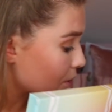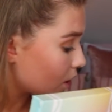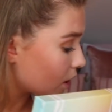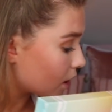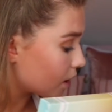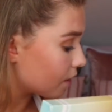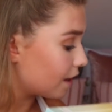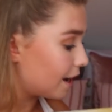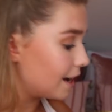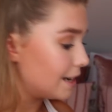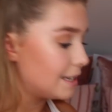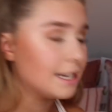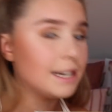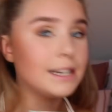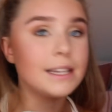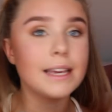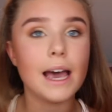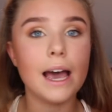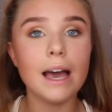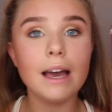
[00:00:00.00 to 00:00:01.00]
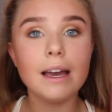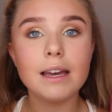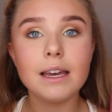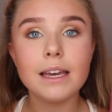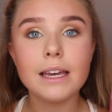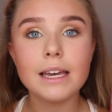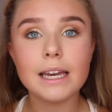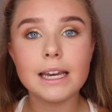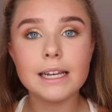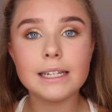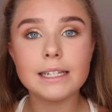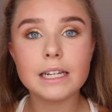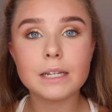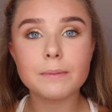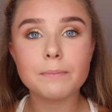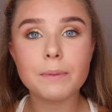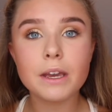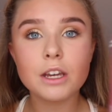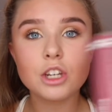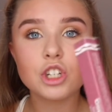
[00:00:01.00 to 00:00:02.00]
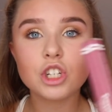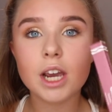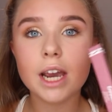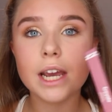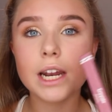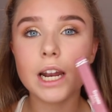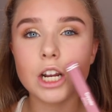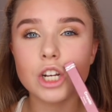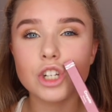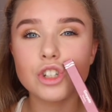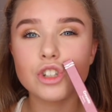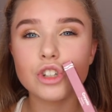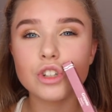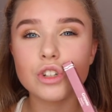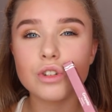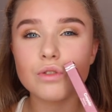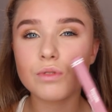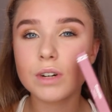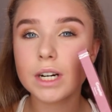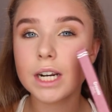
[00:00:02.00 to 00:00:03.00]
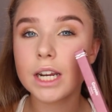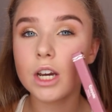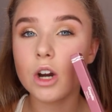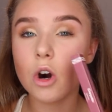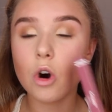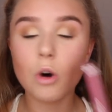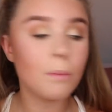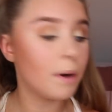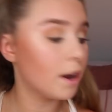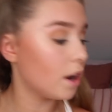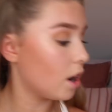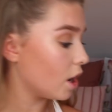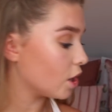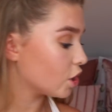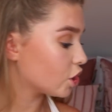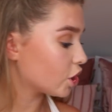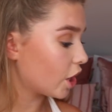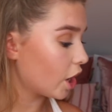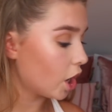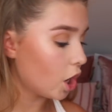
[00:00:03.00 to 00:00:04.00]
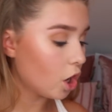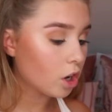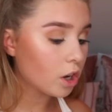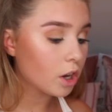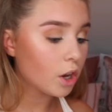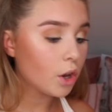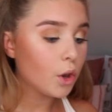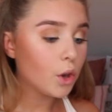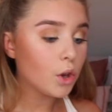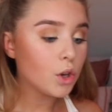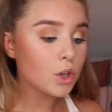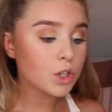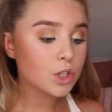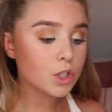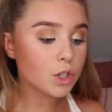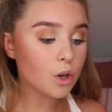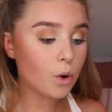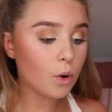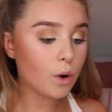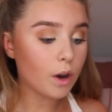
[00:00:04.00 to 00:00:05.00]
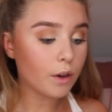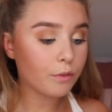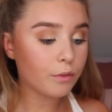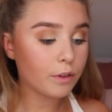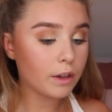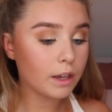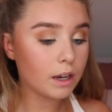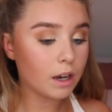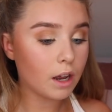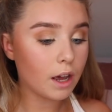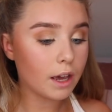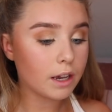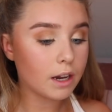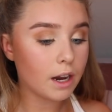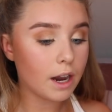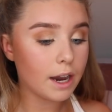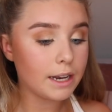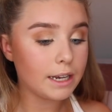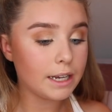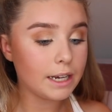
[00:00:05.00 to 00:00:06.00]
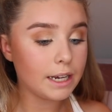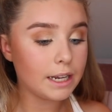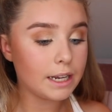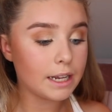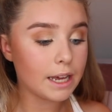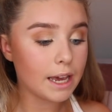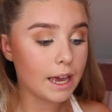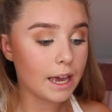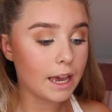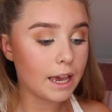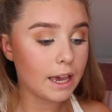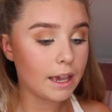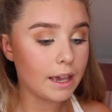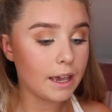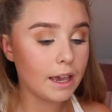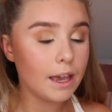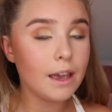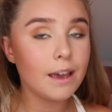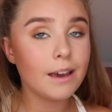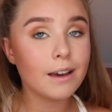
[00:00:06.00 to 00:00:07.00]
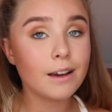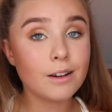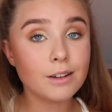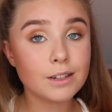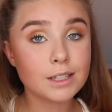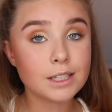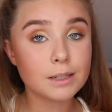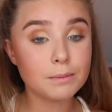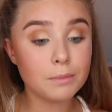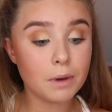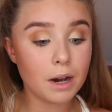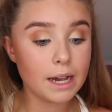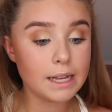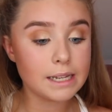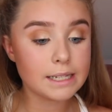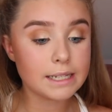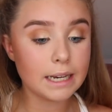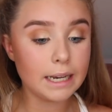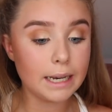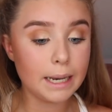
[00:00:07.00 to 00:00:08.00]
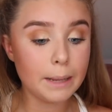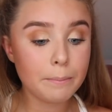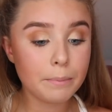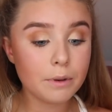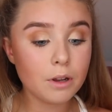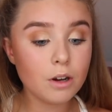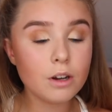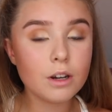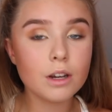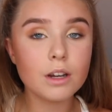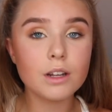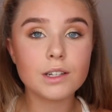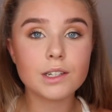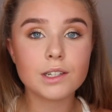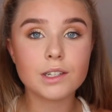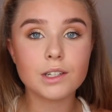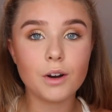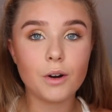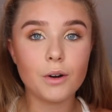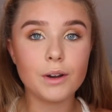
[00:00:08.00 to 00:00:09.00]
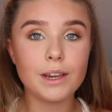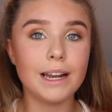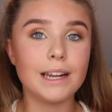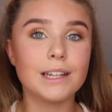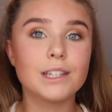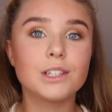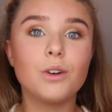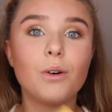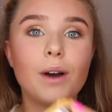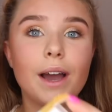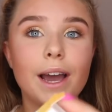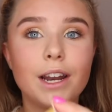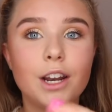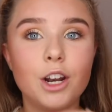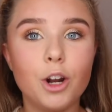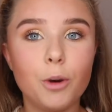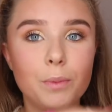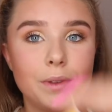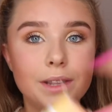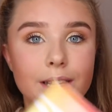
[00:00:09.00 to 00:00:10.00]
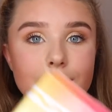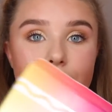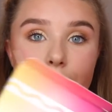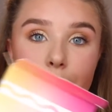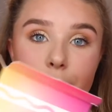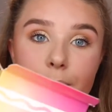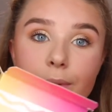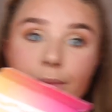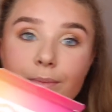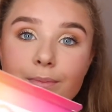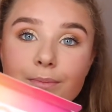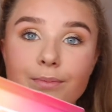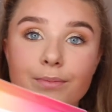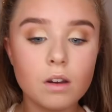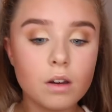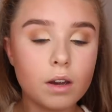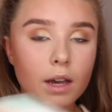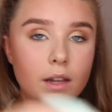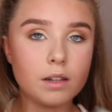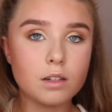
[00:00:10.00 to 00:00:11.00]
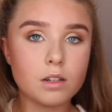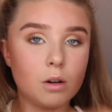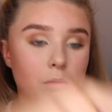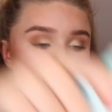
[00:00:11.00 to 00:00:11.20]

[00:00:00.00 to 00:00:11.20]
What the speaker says: color that I did get is this pink shade and it doesn't really go with my eyeshadow look. So I feel like I need a customized lip look. So yeah, let's go ahead and open this up. Okay, so